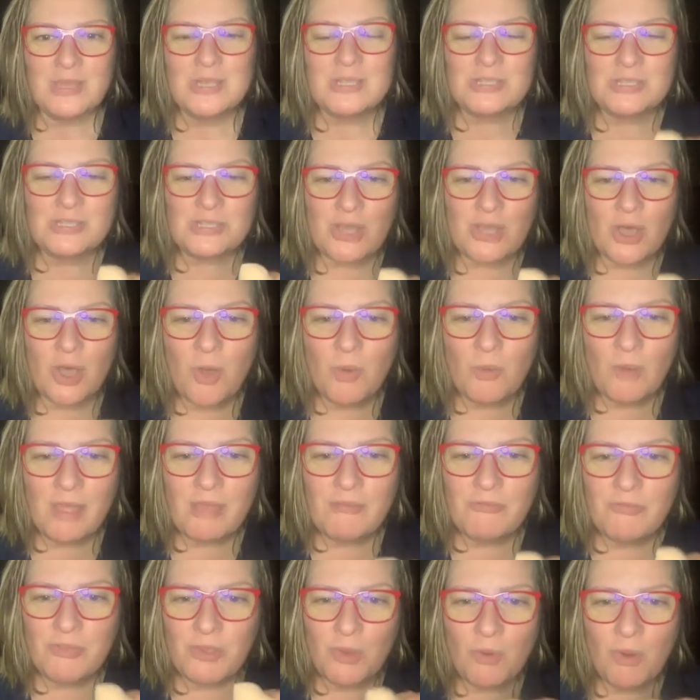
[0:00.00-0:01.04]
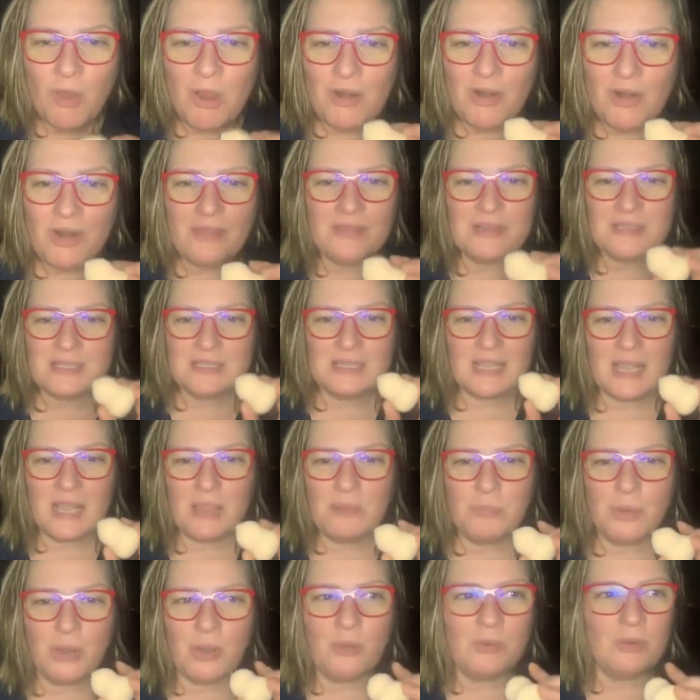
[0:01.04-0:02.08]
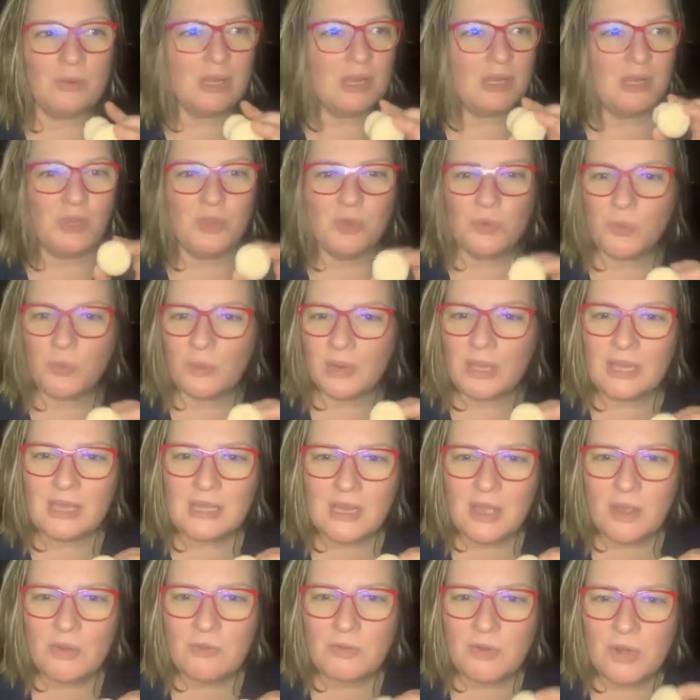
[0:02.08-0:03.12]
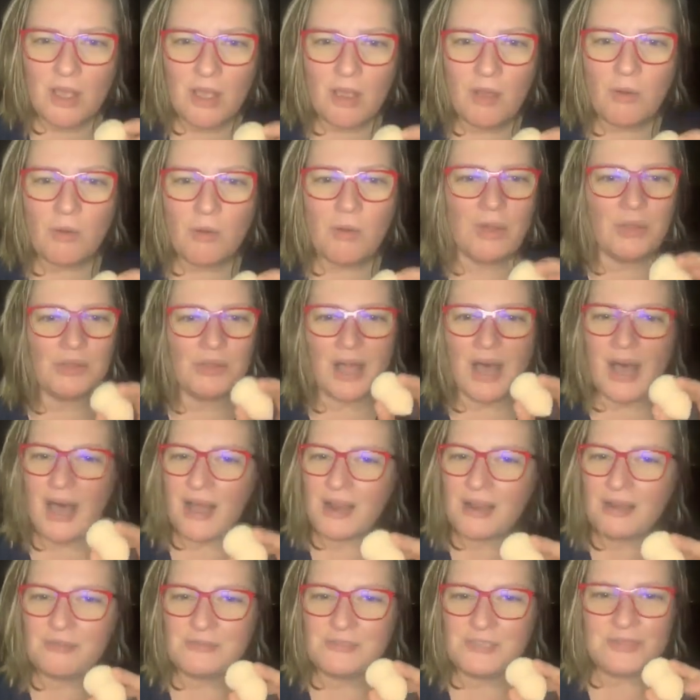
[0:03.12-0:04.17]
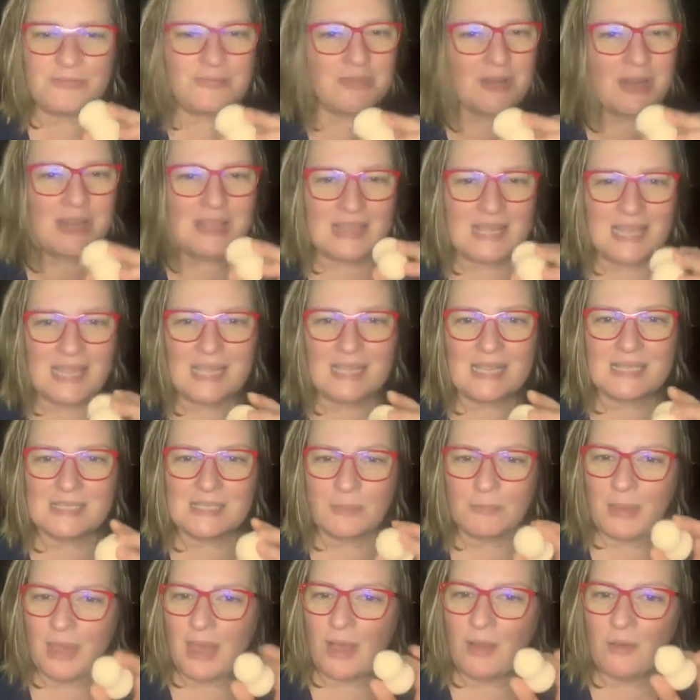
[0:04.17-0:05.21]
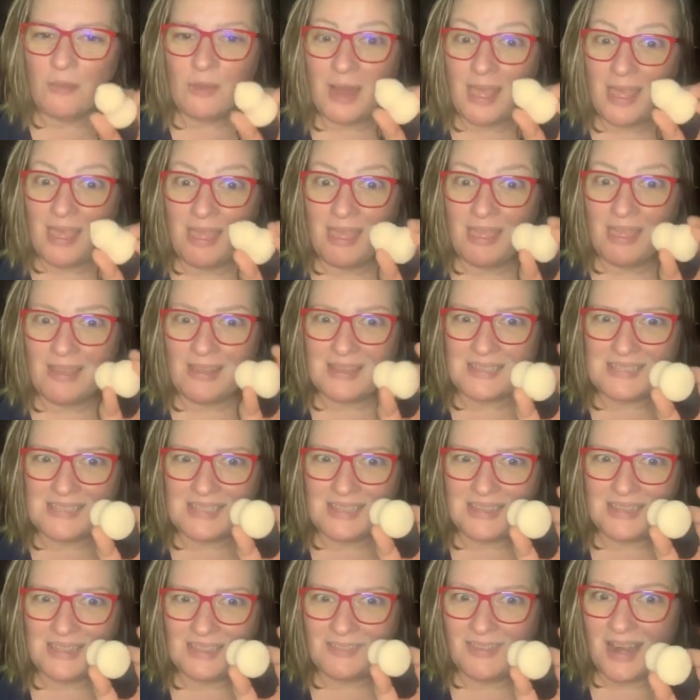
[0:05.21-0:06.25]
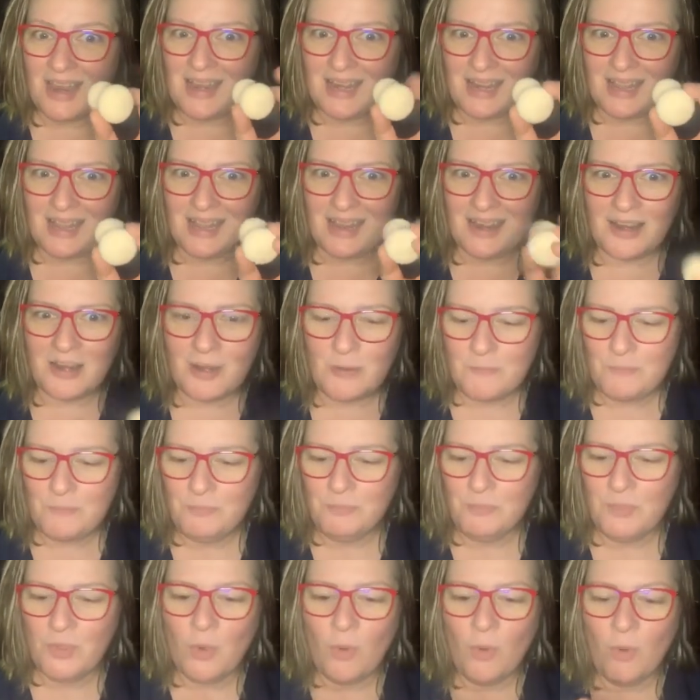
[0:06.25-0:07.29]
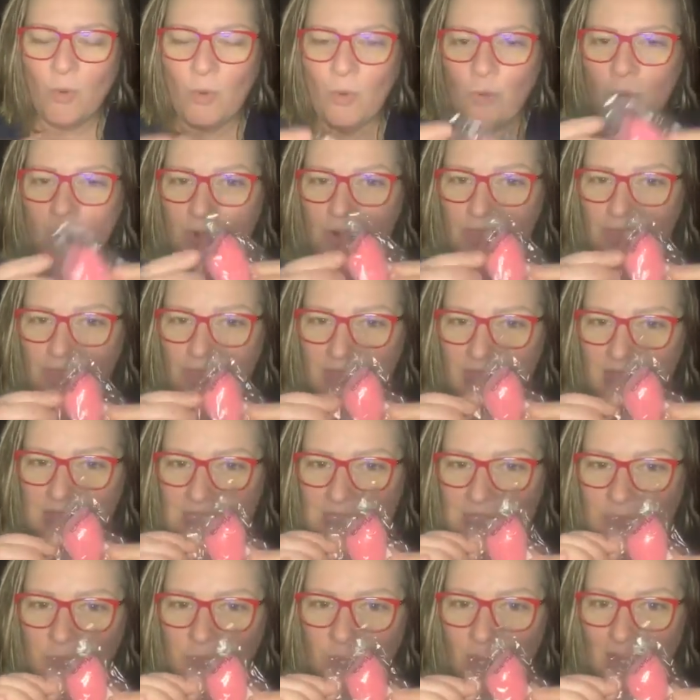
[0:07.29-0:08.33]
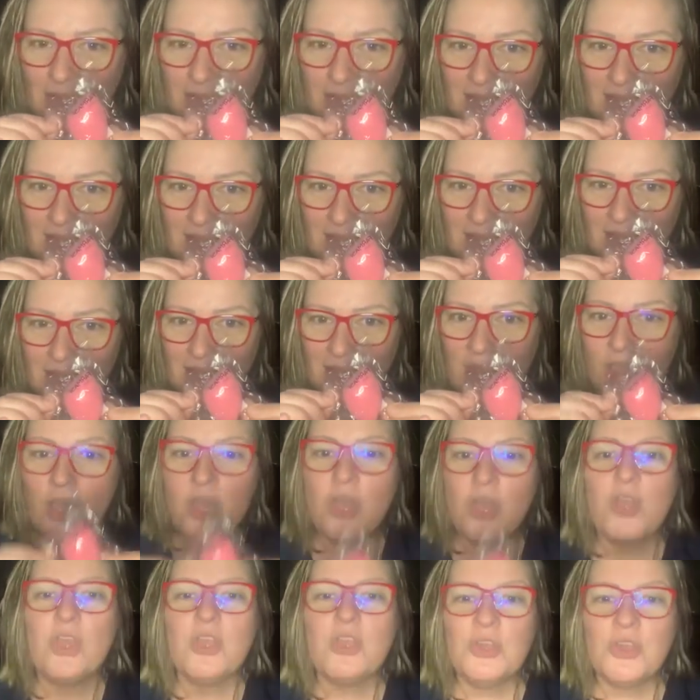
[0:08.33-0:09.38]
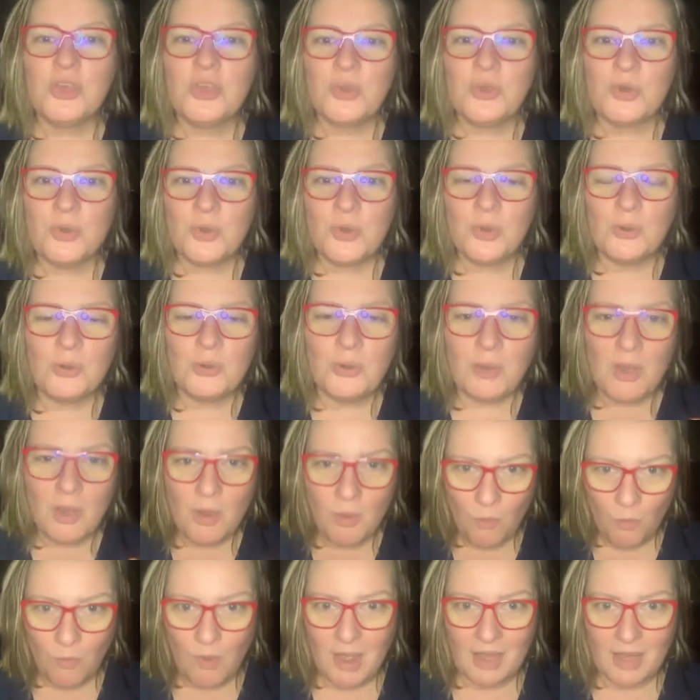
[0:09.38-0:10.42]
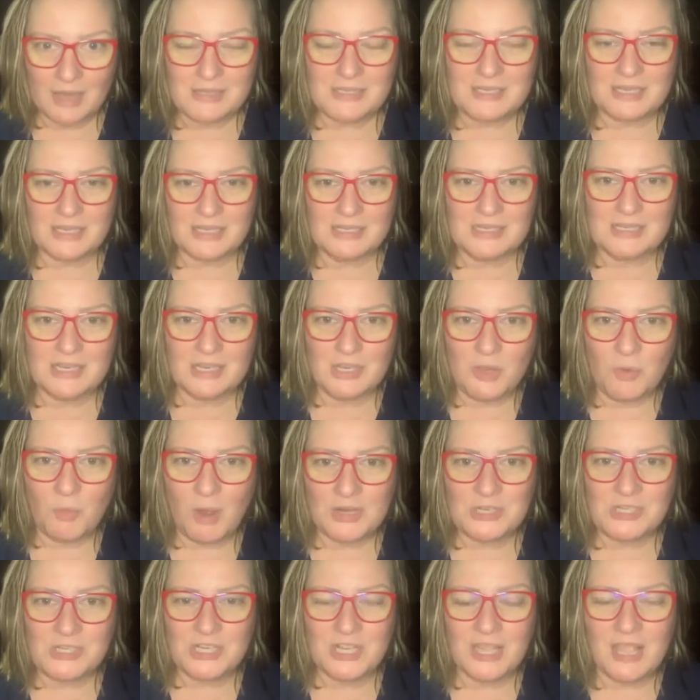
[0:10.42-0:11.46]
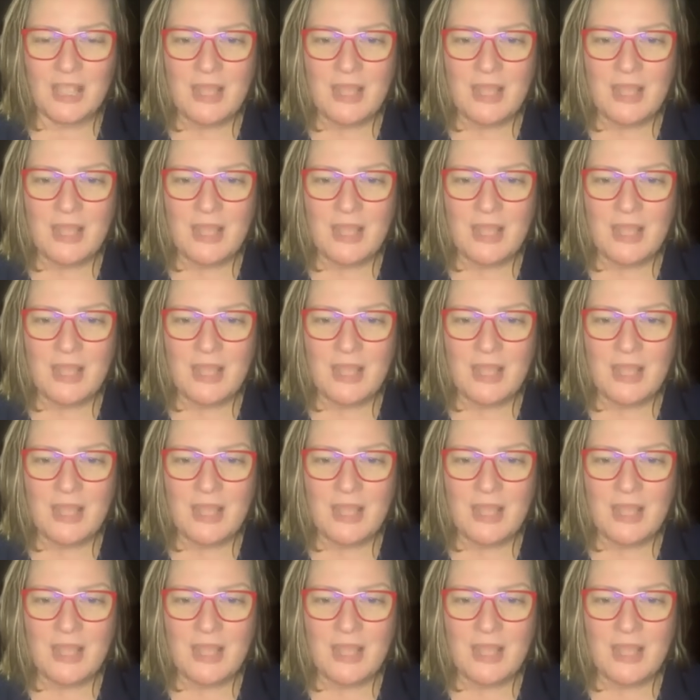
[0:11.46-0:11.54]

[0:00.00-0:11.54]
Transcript: So if you are in the same boat and you really don't know a lot of different things about this right here or this right here, you want to continue watching.